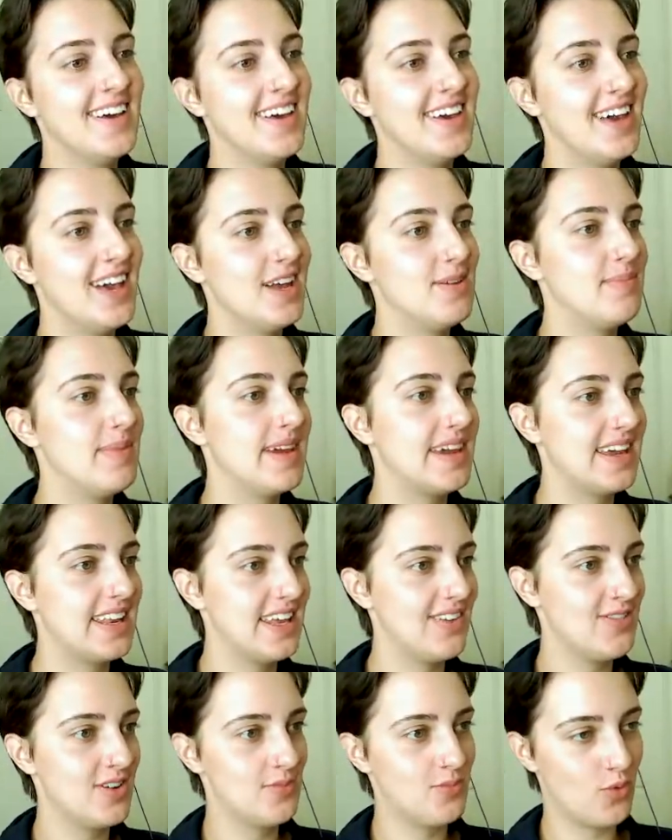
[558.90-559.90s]
And make it
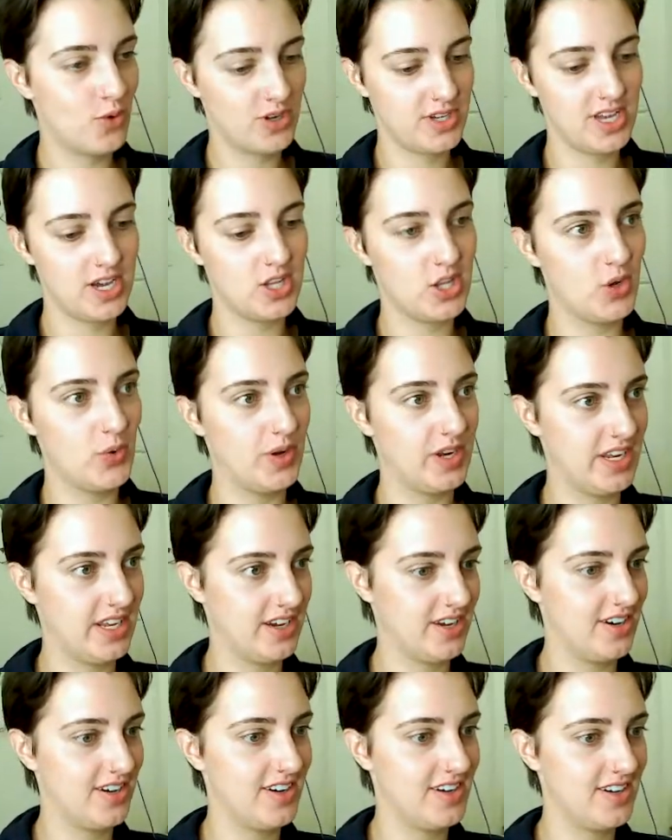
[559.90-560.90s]
even more yellow in
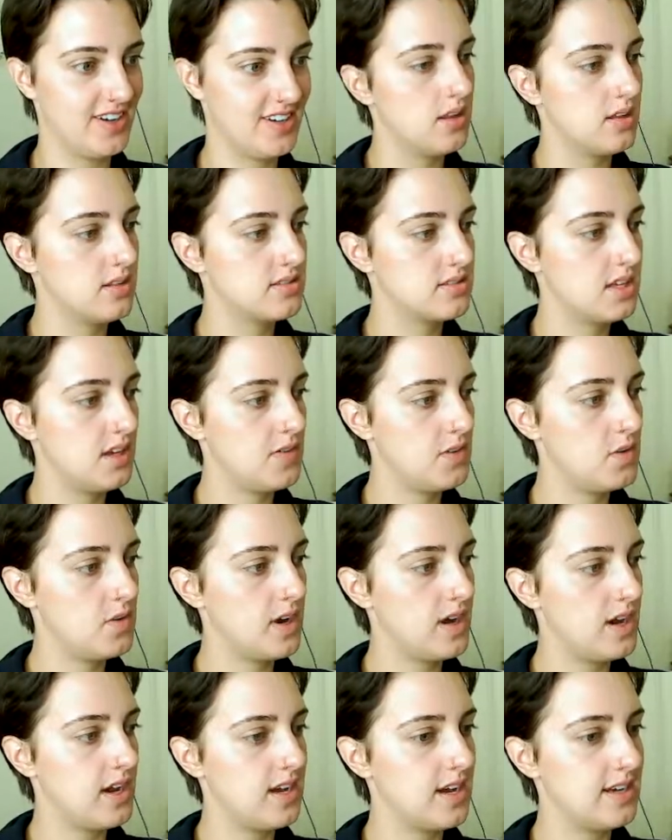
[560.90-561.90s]
here. Let's give you
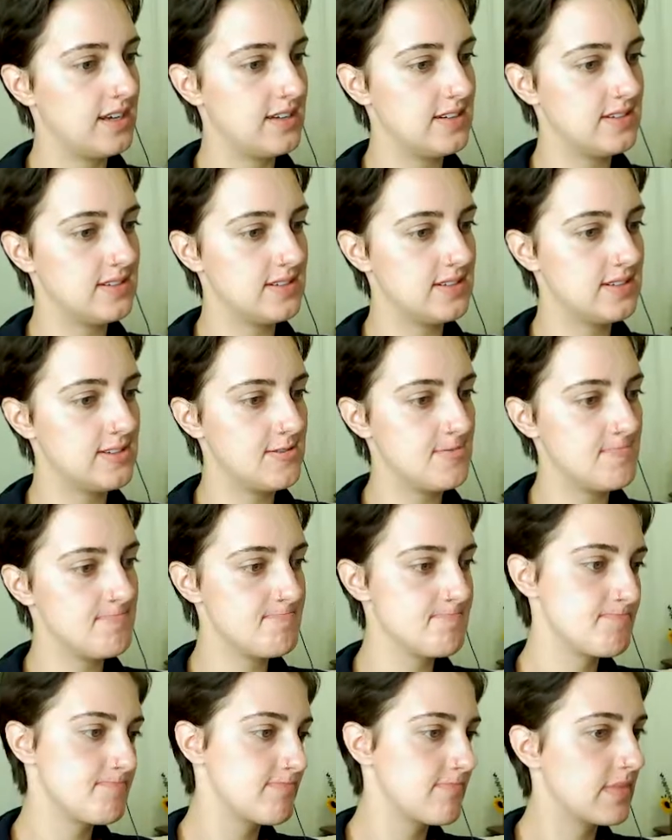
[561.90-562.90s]
guys
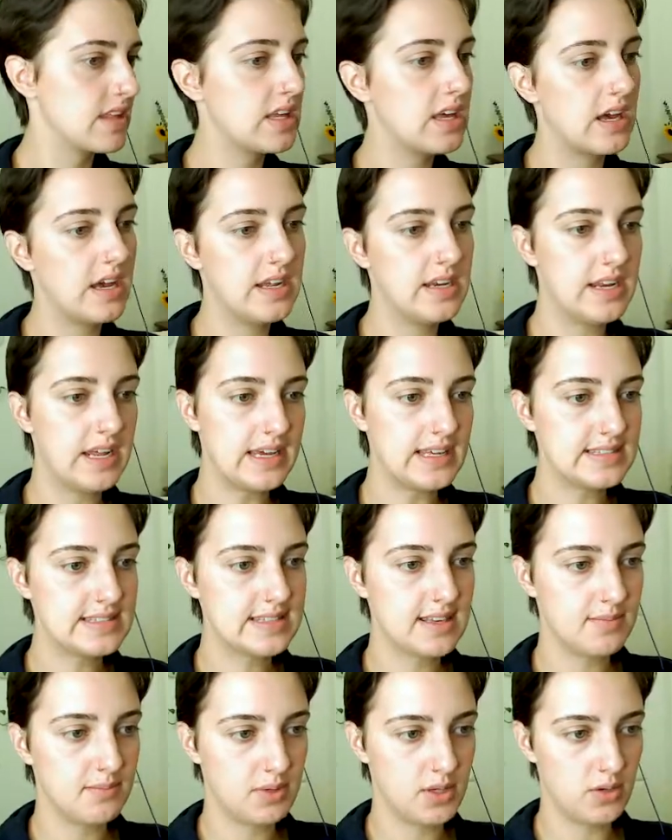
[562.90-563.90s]
a nice
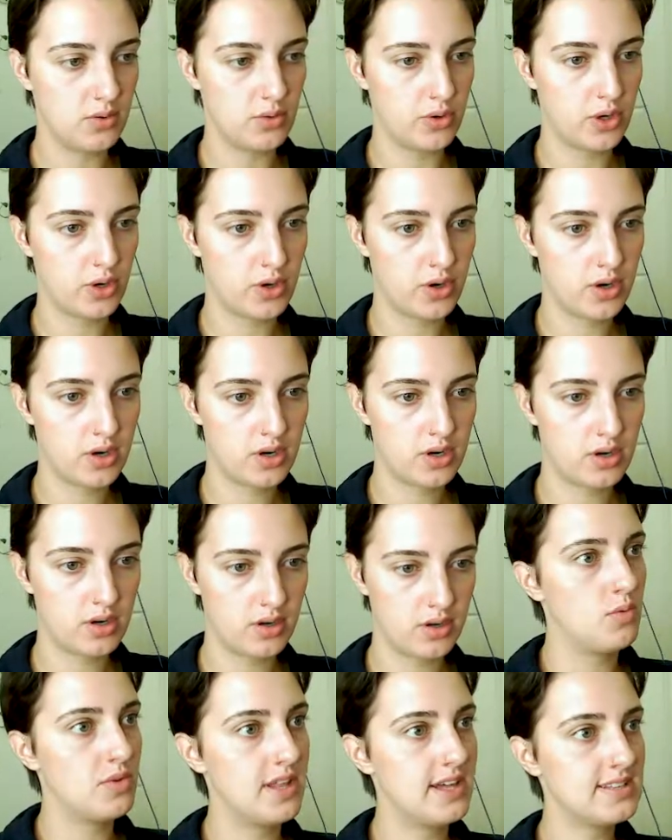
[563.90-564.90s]
computer.
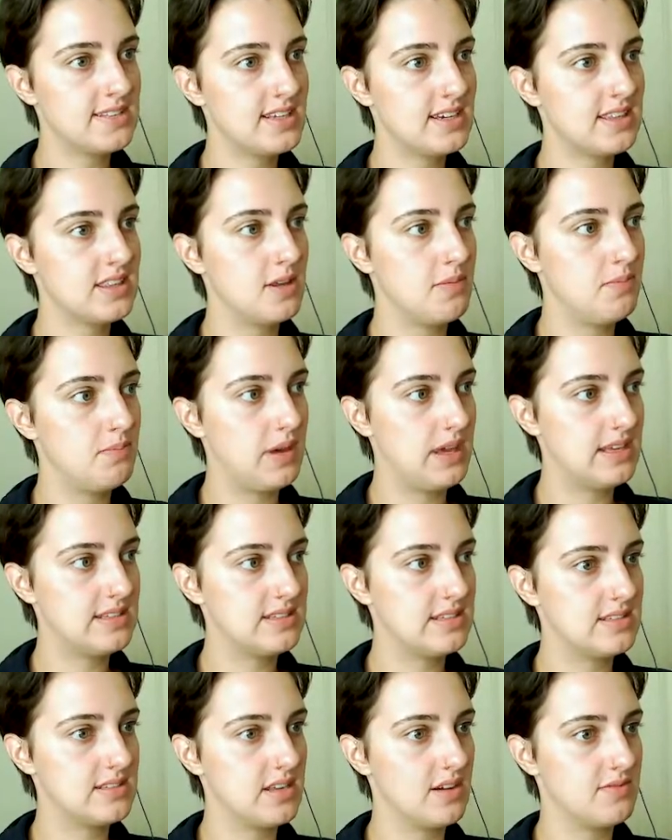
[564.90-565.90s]
Well, that's like the
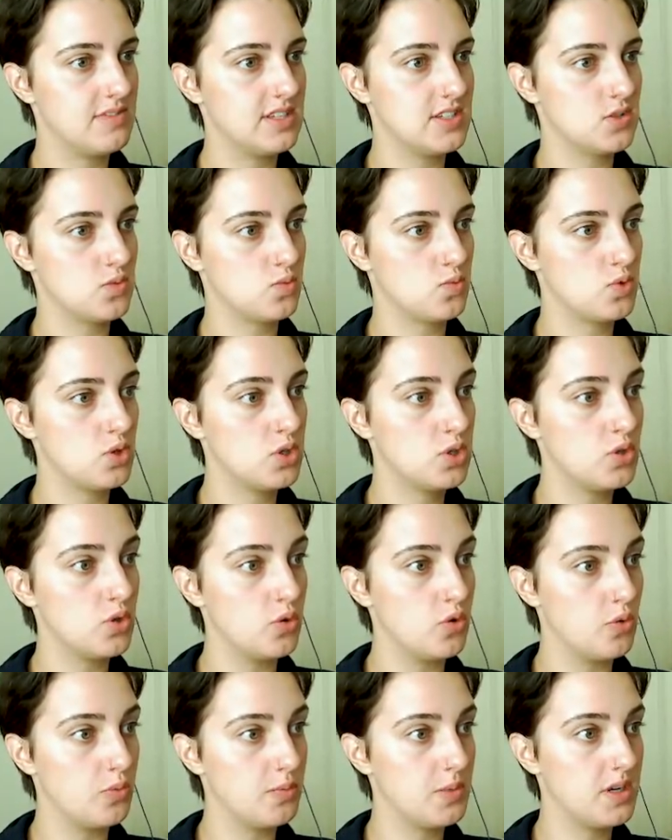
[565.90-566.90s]
basis of this
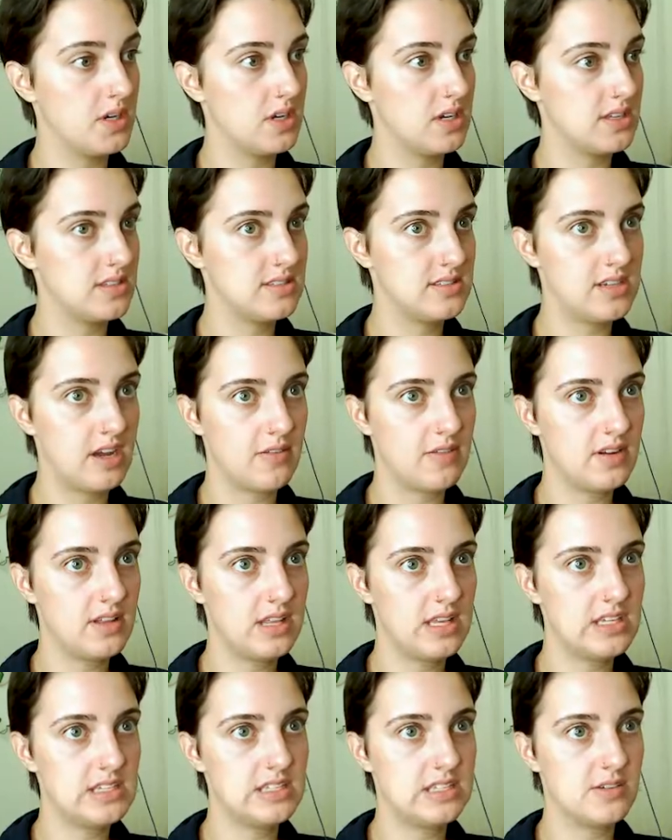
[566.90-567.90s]
room. It's
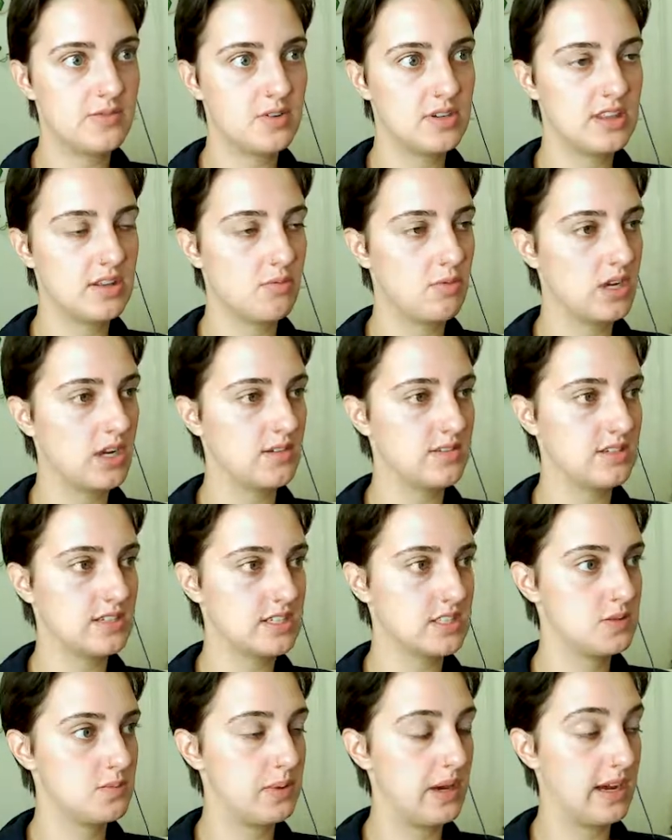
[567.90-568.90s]
definitely different than what I was
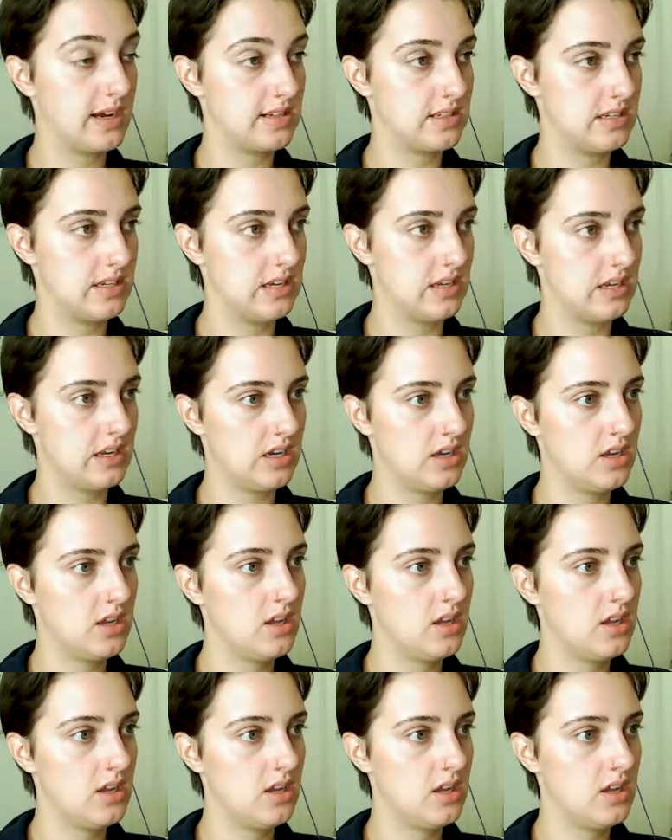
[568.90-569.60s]
expecting.